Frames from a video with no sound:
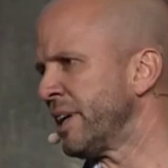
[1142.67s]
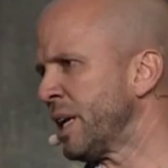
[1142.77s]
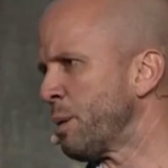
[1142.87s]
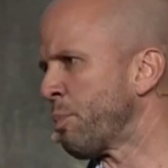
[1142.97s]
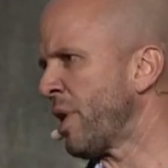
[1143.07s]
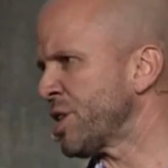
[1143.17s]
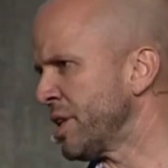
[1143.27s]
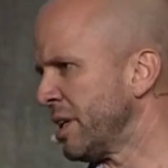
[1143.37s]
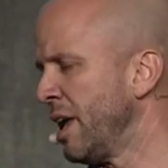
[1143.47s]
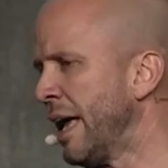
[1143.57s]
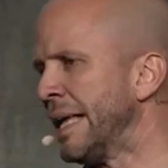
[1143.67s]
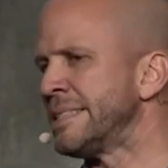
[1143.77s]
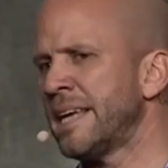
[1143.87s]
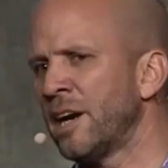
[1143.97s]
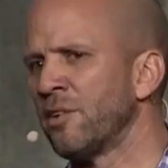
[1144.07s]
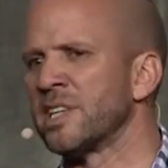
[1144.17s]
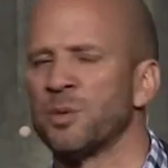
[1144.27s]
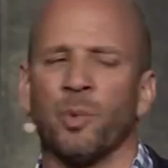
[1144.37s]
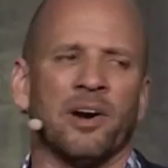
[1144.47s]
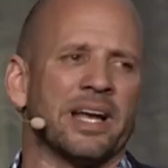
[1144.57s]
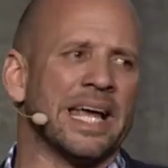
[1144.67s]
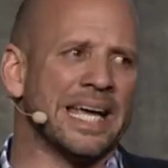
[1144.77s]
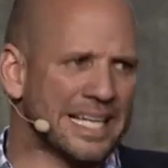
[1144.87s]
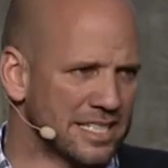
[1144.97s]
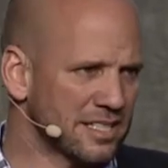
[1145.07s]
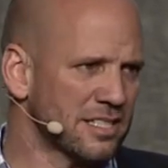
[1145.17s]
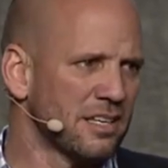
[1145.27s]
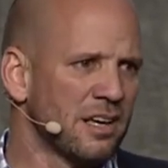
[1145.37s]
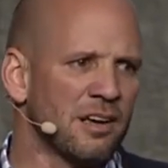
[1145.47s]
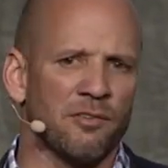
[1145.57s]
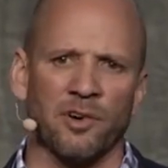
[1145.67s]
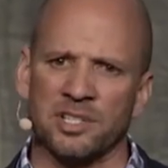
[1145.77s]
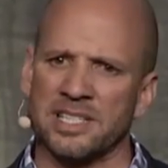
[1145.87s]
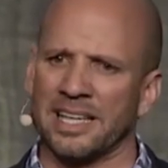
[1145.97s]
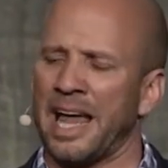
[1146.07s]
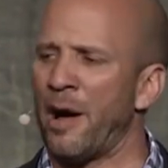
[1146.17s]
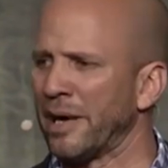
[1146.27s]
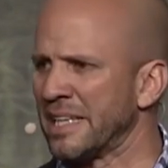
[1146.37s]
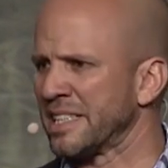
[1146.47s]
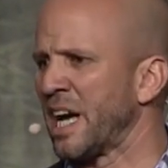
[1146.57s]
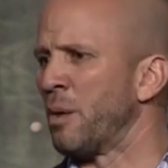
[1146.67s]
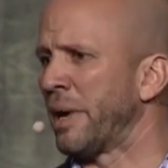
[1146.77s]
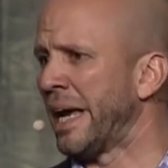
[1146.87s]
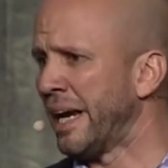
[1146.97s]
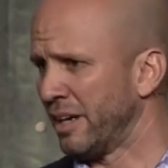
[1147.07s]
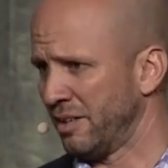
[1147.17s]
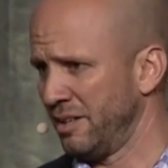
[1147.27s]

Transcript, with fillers: and oppression and terrorism where it is versus allowing it to come here.